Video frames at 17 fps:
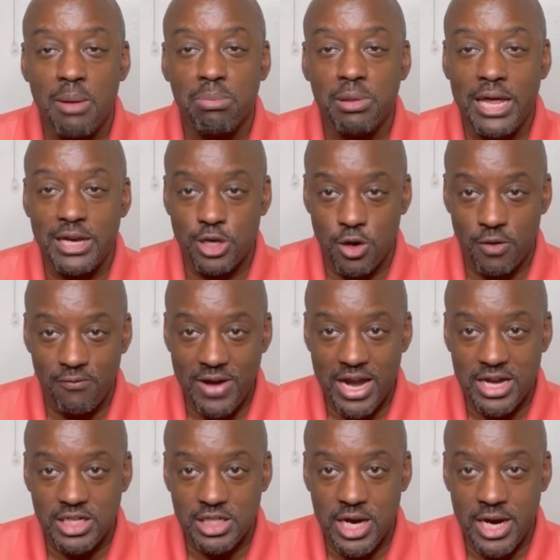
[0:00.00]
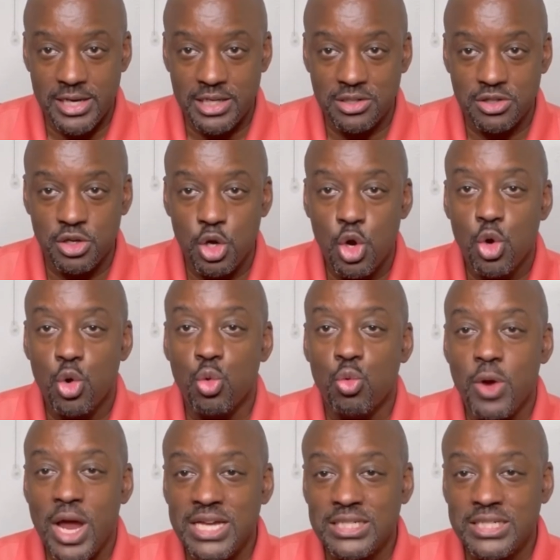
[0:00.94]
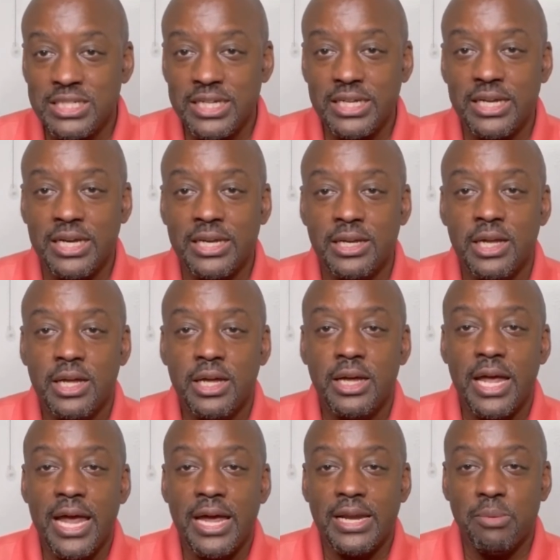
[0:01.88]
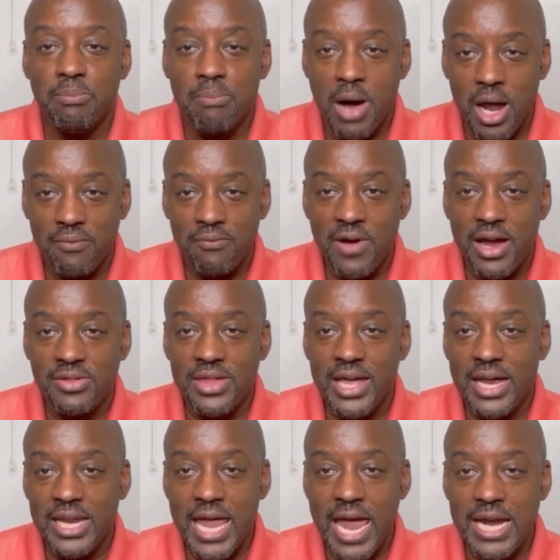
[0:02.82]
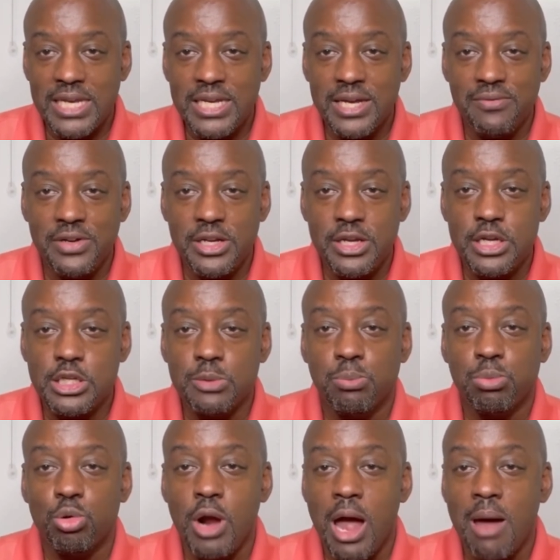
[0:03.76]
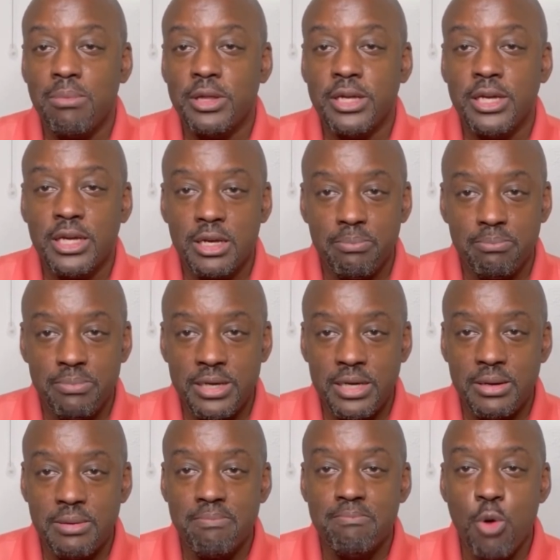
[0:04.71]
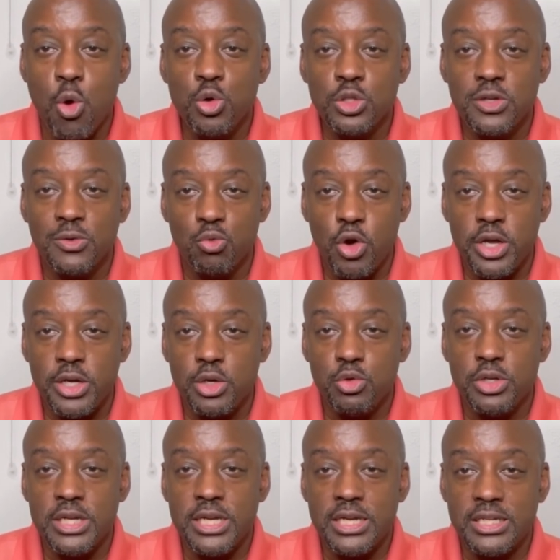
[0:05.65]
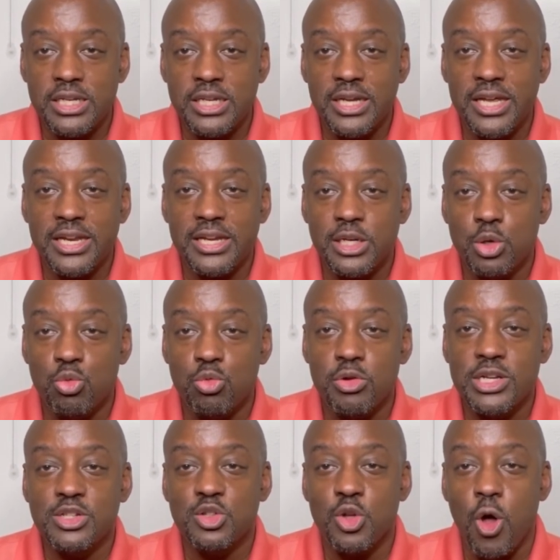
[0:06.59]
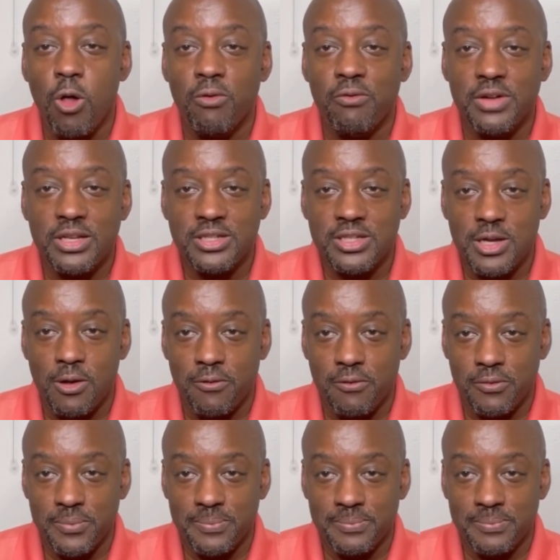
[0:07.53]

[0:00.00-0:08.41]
plantar fasciitis, resting it and modifying that activity is probably going to be most of what you need to get it to resolve itself.